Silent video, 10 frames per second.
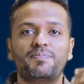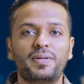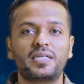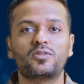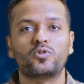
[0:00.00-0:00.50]

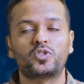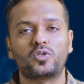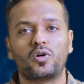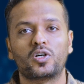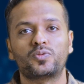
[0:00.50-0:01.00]
pick those
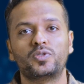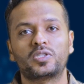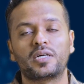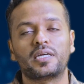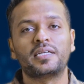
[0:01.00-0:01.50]
stocks
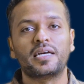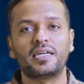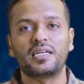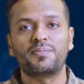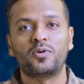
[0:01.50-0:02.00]
which are
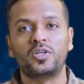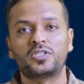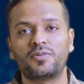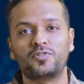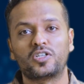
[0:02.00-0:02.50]
inherently
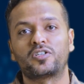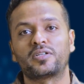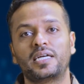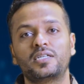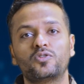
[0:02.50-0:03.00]
bullish and which are
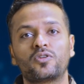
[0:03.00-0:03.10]
trying